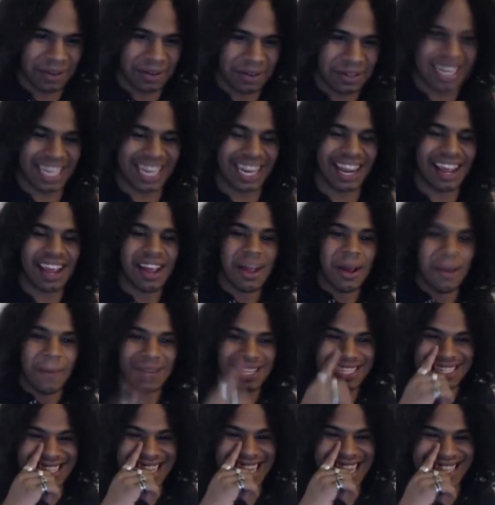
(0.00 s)
Going to say, like,
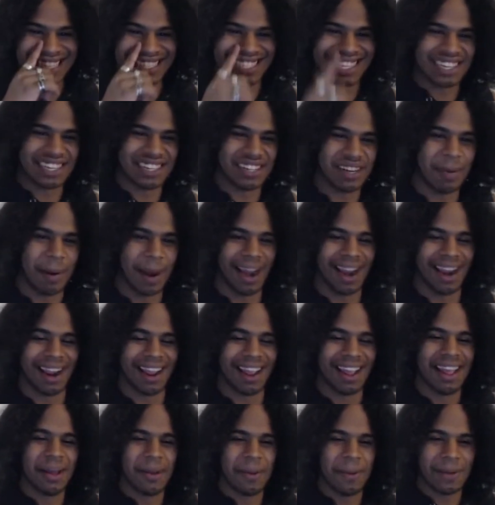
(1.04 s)
"What's this?" and
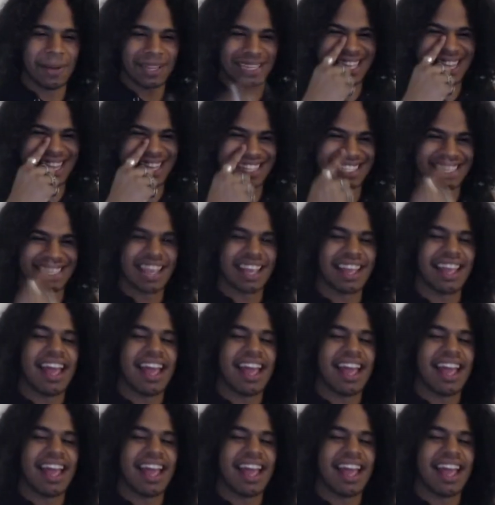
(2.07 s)
"What's this?"